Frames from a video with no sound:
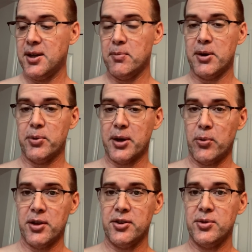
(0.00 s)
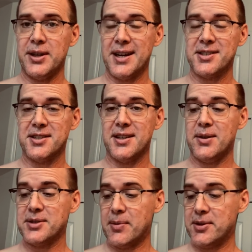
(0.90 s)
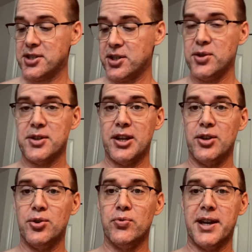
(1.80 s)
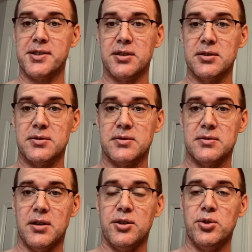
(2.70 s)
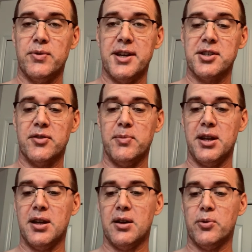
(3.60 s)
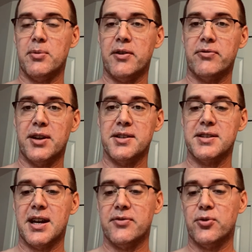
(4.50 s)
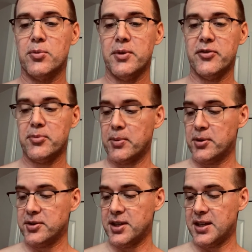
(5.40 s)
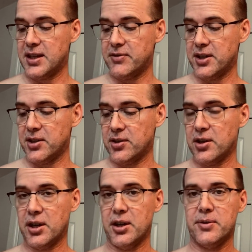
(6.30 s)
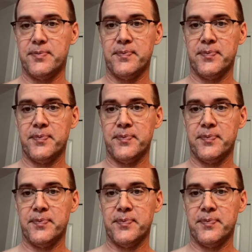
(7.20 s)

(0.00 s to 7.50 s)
But what I wanted to do to actually today was I'm actually gonna use a new razor, a new razor for me. Uh, one of my friends got it for me for my birthday not very long ago.